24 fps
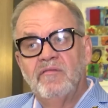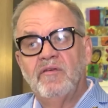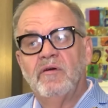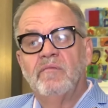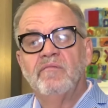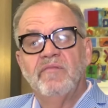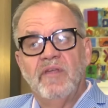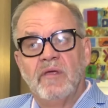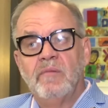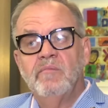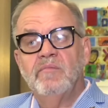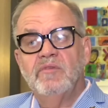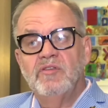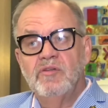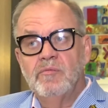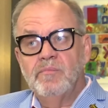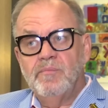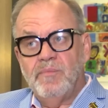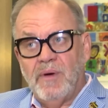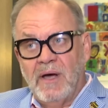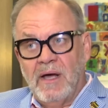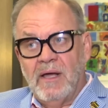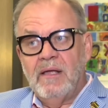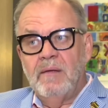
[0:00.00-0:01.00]
from them to
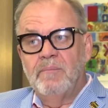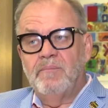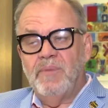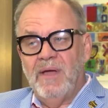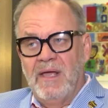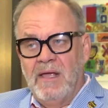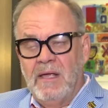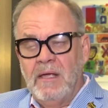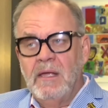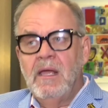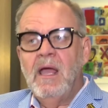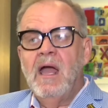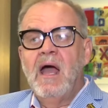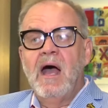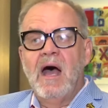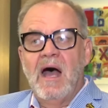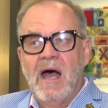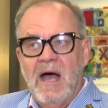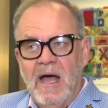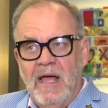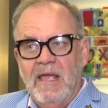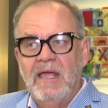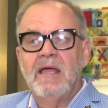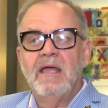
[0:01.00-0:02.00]
pay
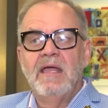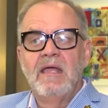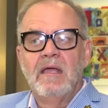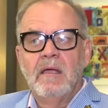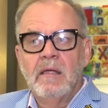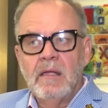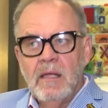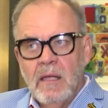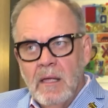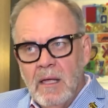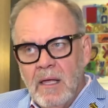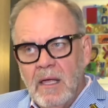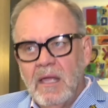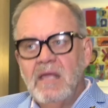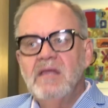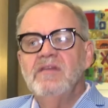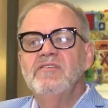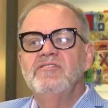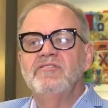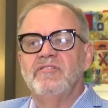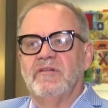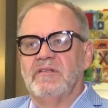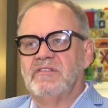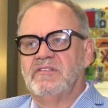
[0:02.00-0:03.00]
higher
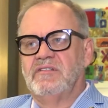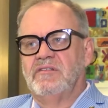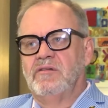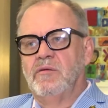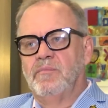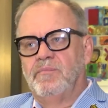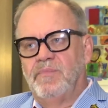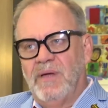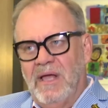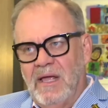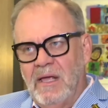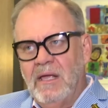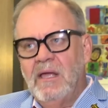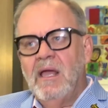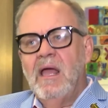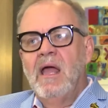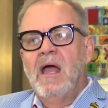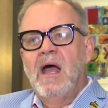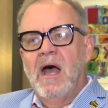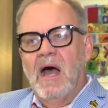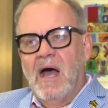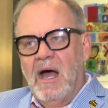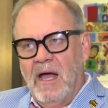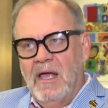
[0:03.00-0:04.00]
interest, to pay
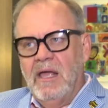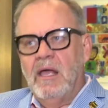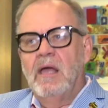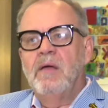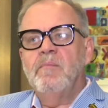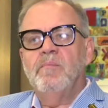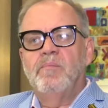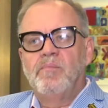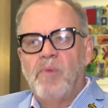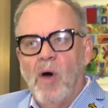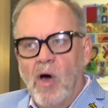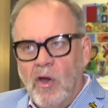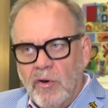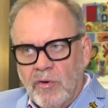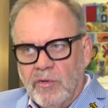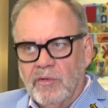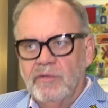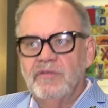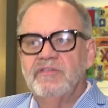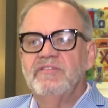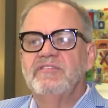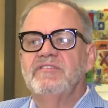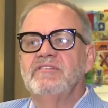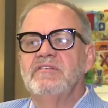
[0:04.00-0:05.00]
higher
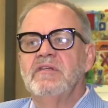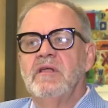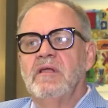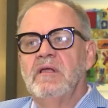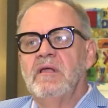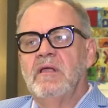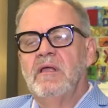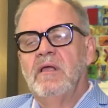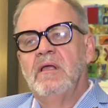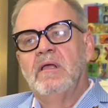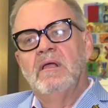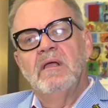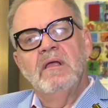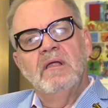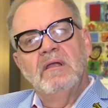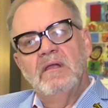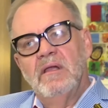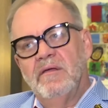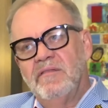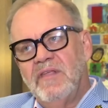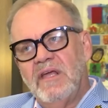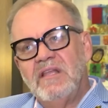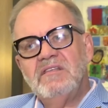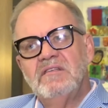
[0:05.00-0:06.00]
bonds.
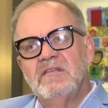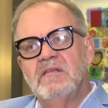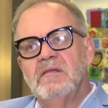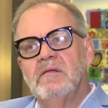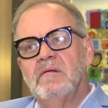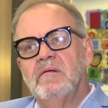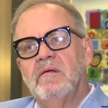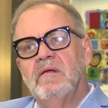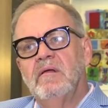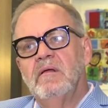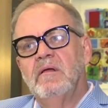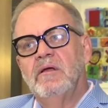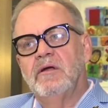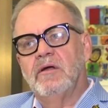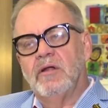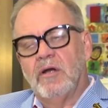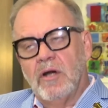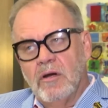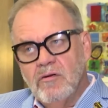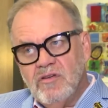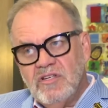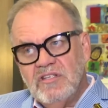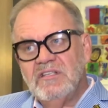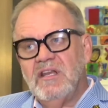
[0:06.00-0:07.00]
Now that's
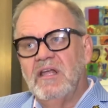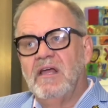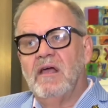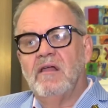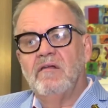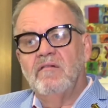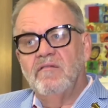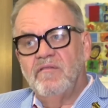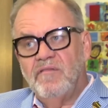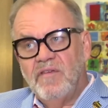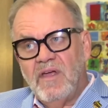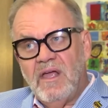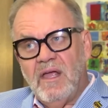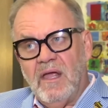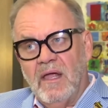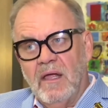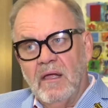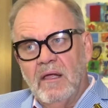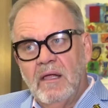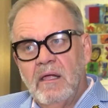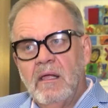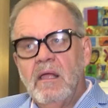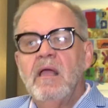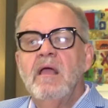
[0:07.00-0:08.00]
grossly unfair.
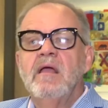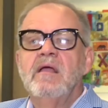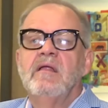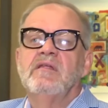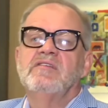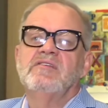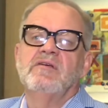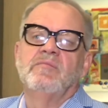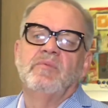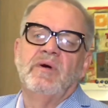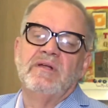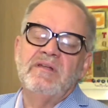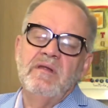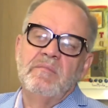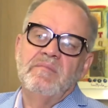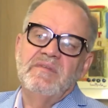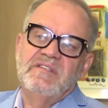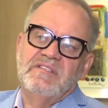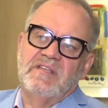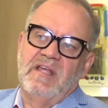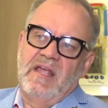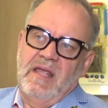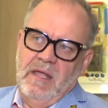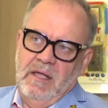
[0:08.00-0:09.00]
So what I'm
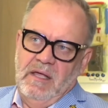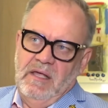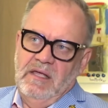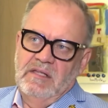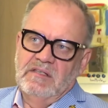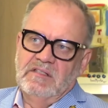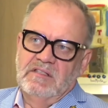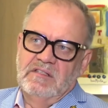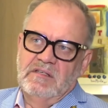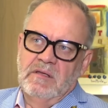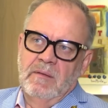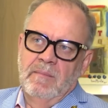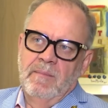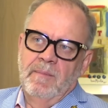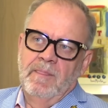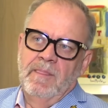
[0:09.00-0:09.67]
saying is,